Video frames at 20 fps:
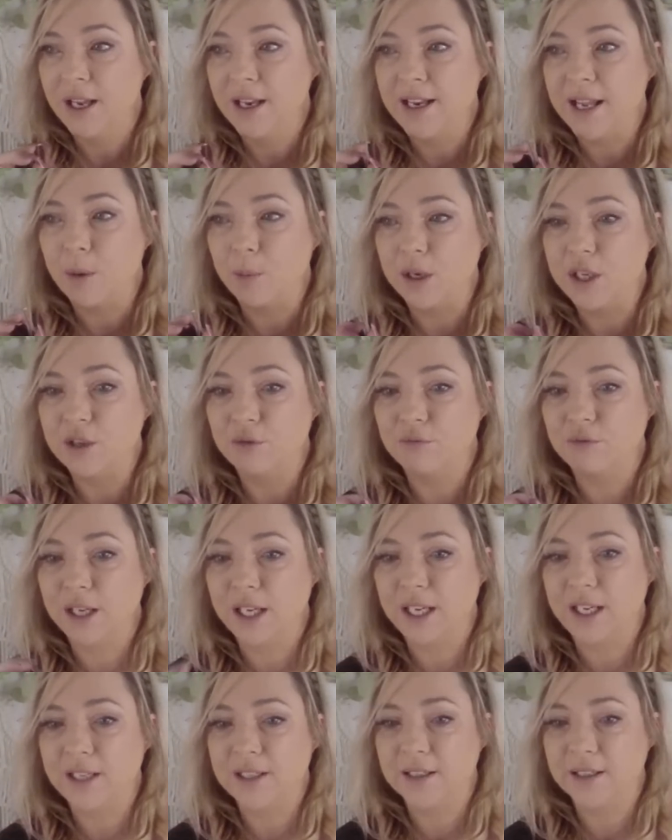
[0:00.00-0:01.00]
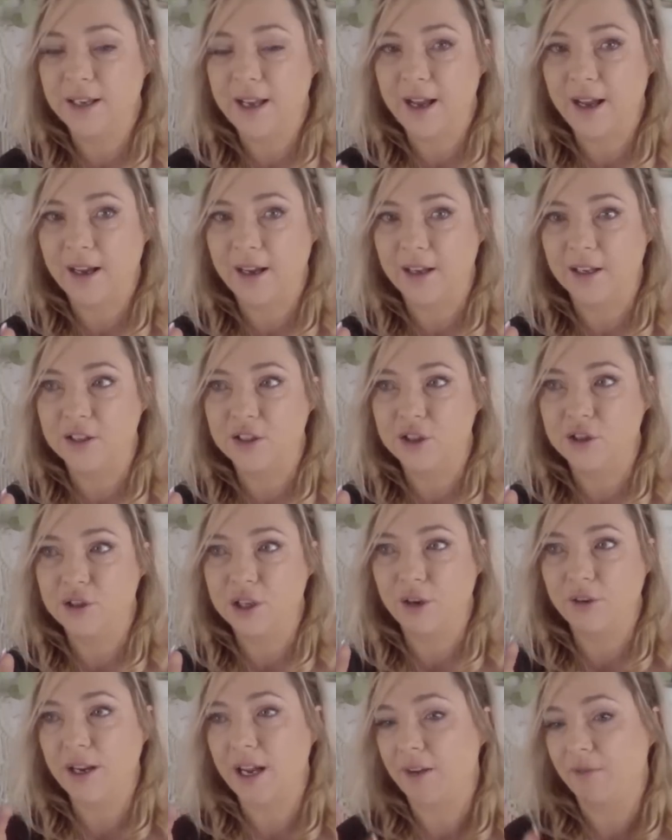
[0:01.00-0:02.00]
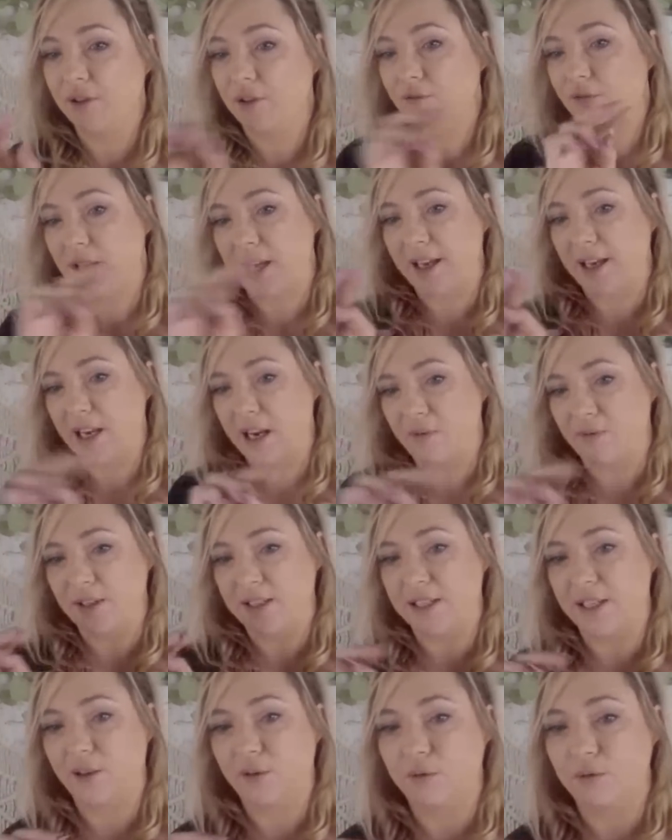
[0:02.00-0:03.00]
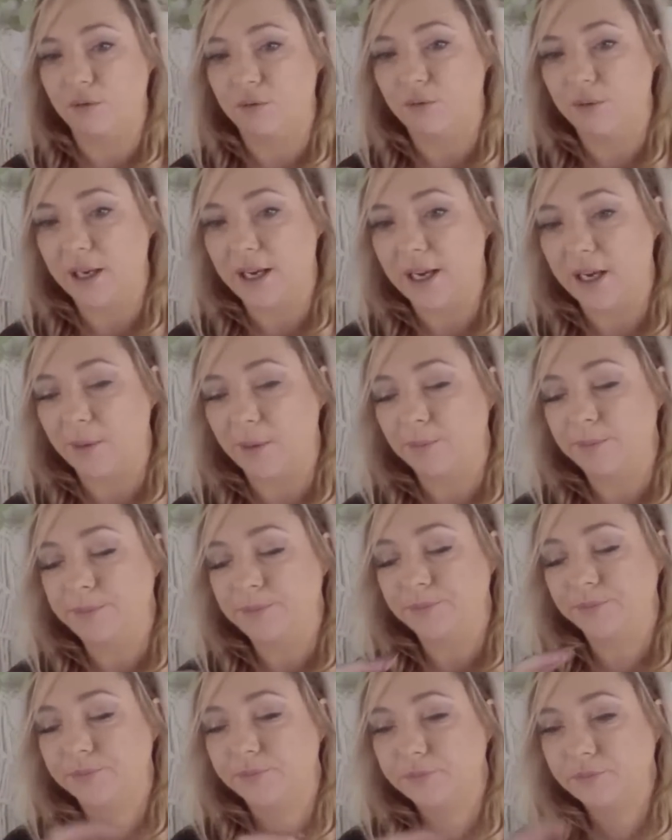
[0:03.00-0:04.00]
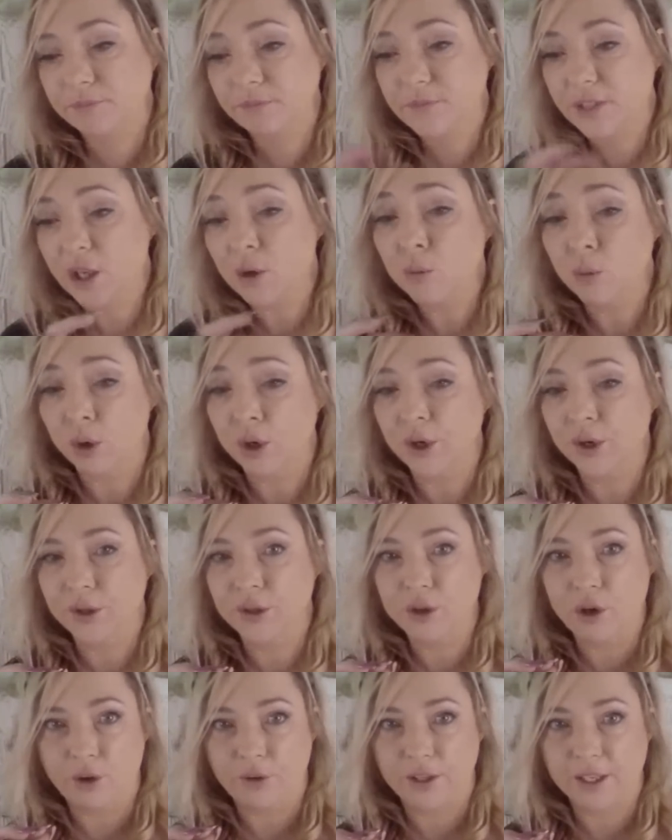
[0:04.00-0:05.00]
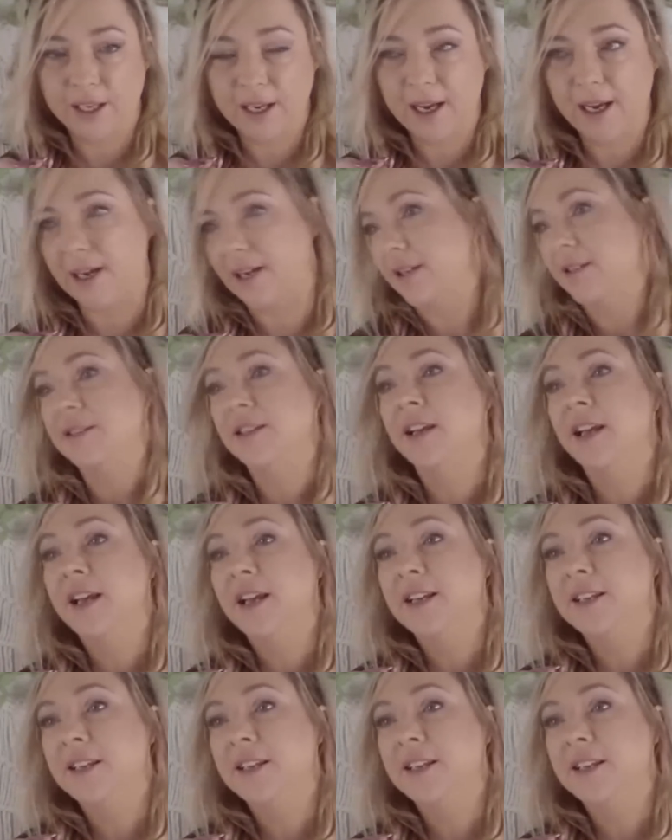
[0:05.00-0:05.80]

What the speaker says: Now, when you read cards, you don't have to read every single word on the cards.